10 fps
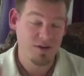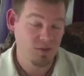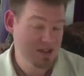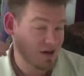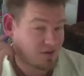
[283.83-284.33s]

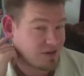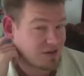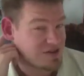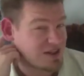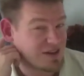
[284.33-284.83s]
which I don't
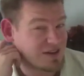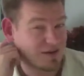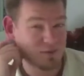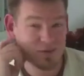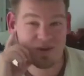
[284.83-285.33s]
think there's
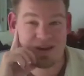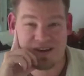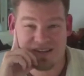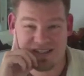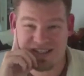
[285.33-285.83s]
anything really in
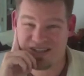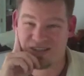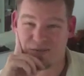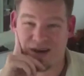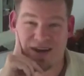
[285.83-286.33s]

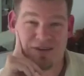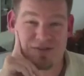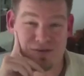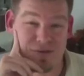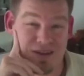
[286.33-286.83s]
existence right now
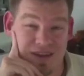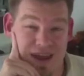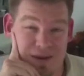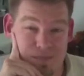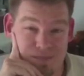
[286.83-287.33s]
doing that.